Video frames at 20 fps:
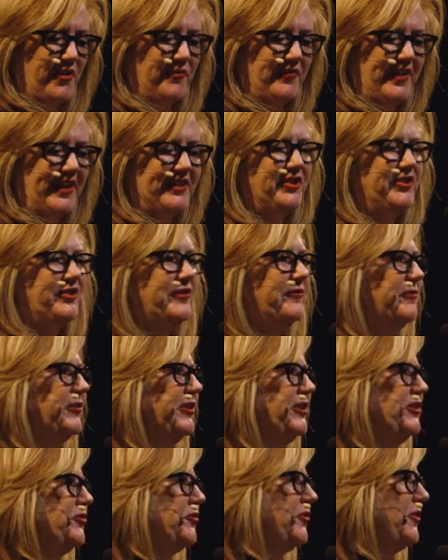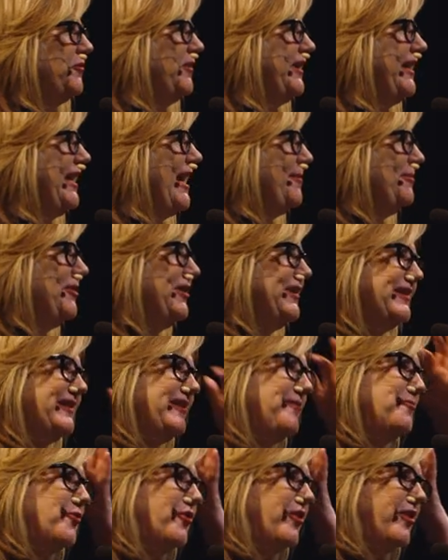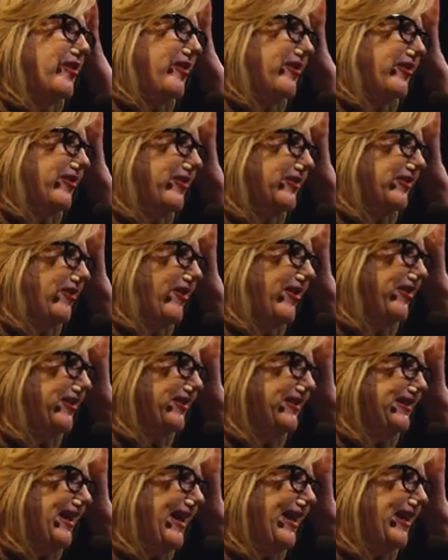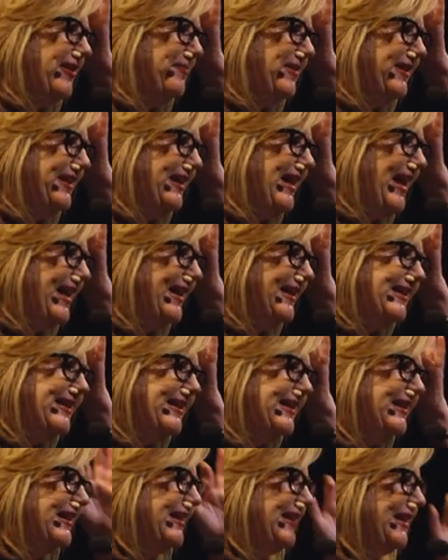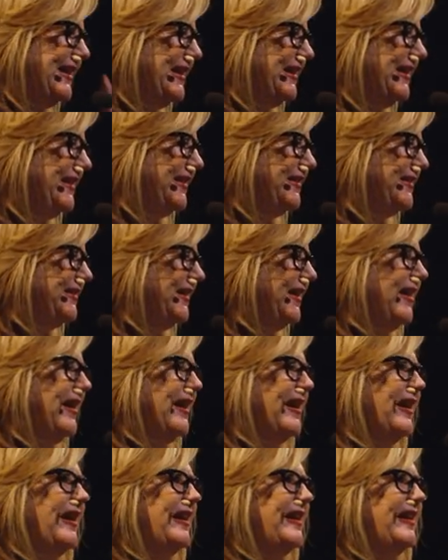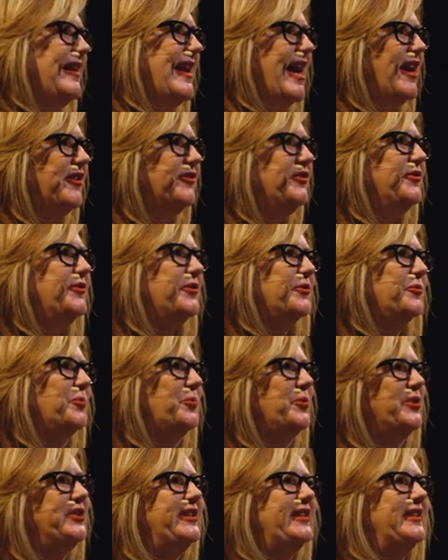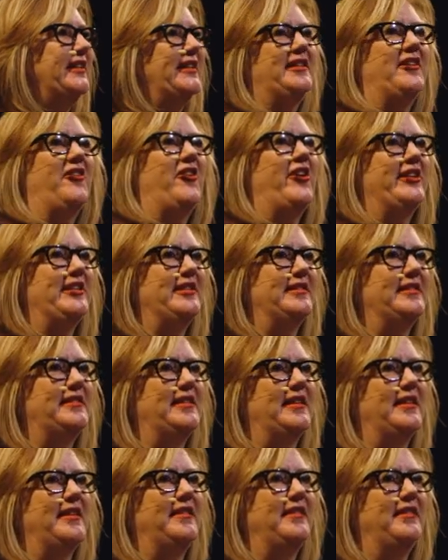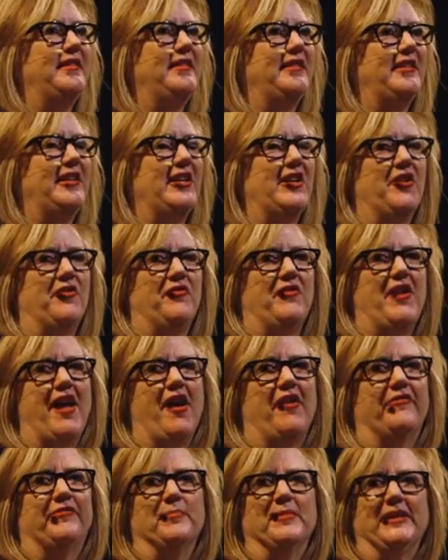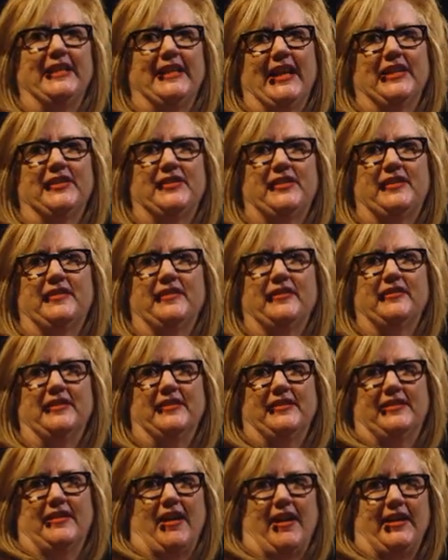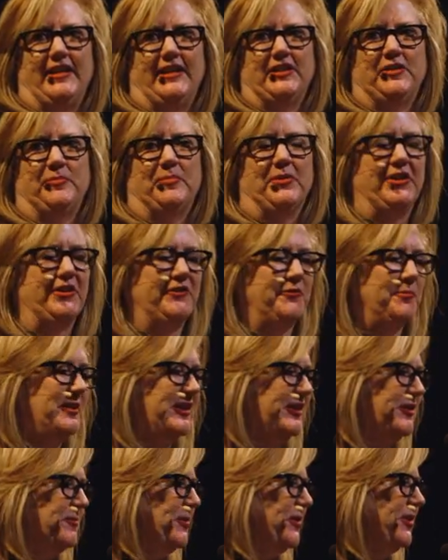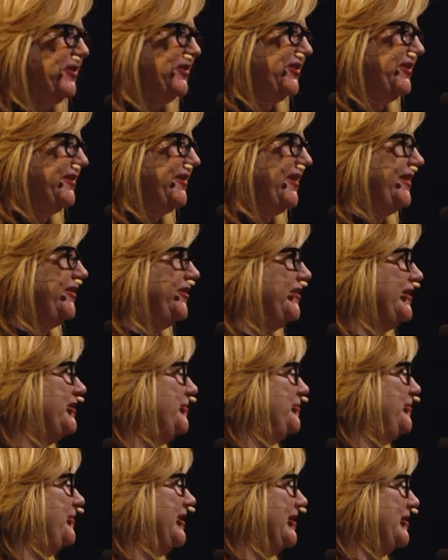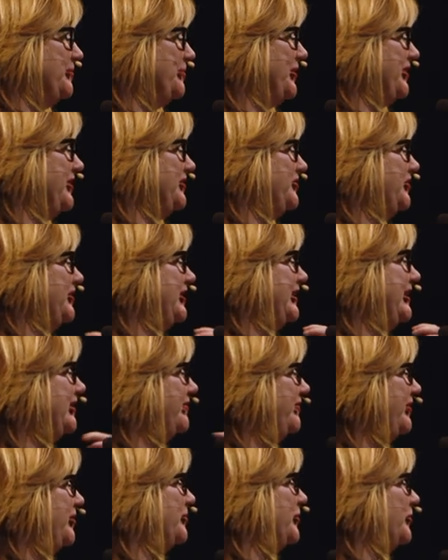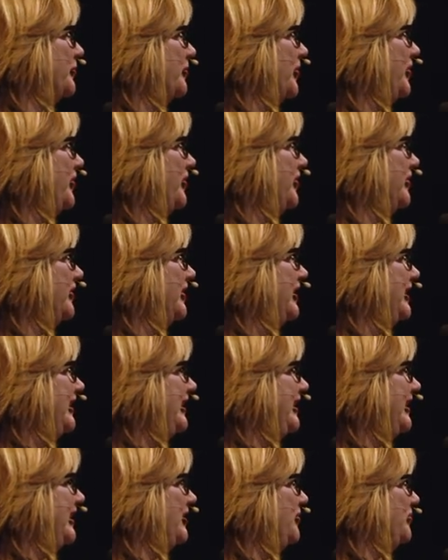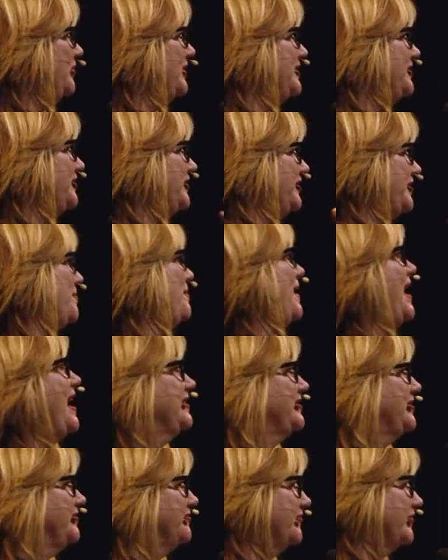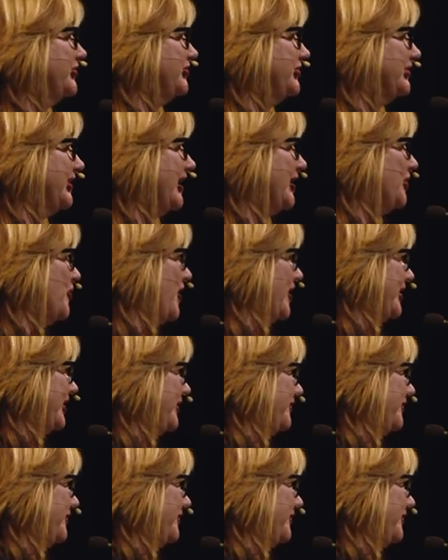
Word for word: that's just a really short recap. You can see more on our on our site. But the idea is now you could really let the audience in. You know, now from a guest design experience, from an experienced designer ex experience, you could give them a role, and it wasn't just a passive role, like walk in the